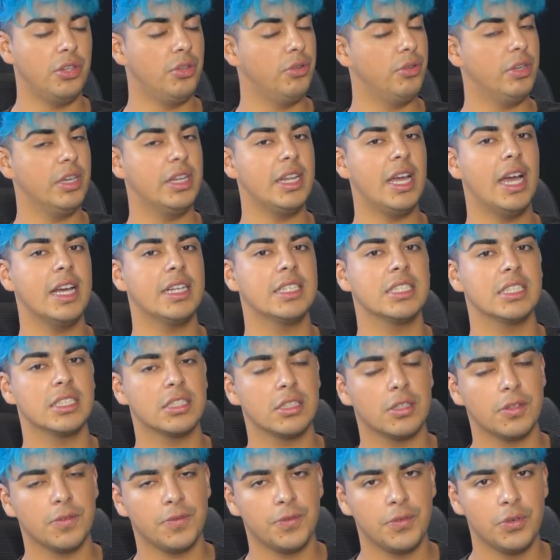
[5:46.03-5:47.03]
You get access
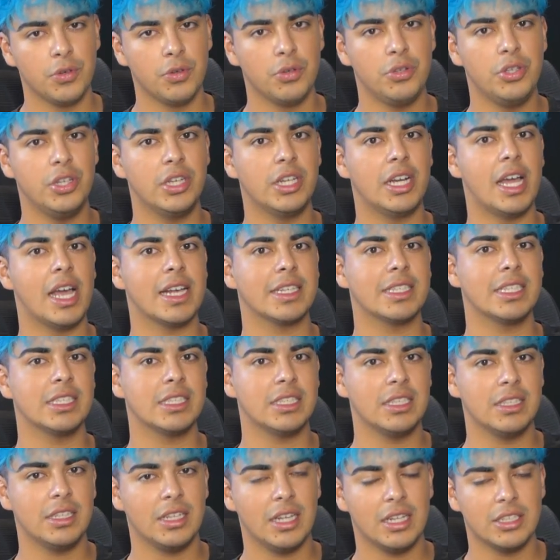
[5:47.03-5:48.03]
to the food, you get
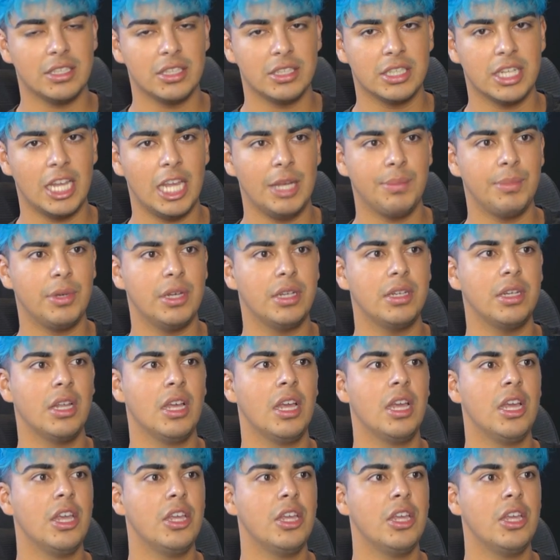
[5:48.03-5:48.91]
access to the entertainment,